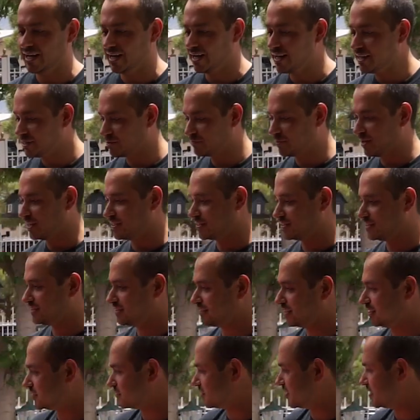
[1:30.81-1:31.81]
Anyways,
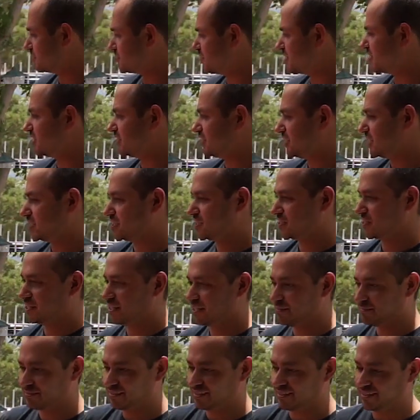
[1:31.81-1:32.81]
the transmission does
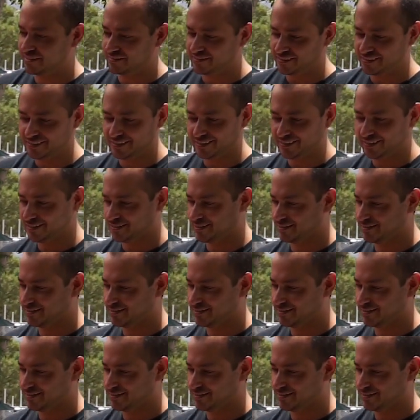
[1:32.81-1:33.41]
shift and everything,